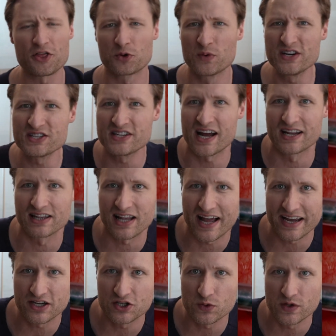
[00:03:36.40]
The reason I
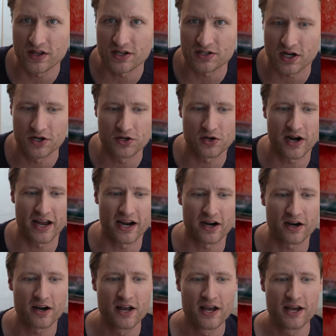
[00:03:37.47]
like doing this under
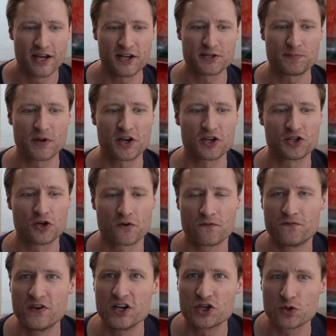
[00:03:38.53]
air is because your
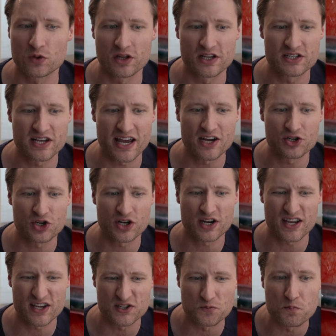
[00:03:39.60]
visualization
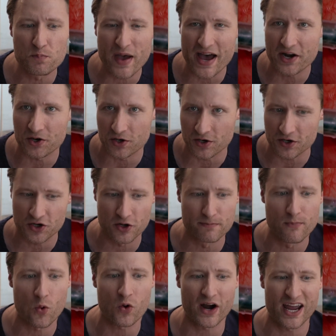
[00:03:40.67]
is better. You're
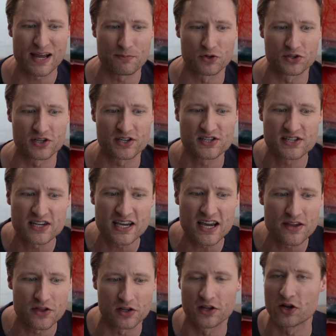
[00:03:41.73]
more able to
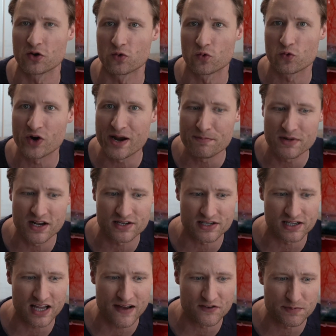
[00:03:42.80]
see the little
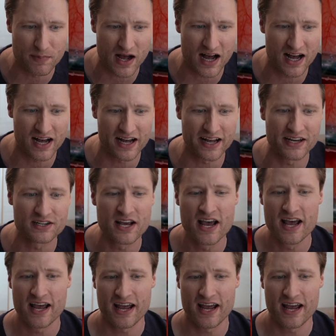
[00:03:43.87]
remnants left behind.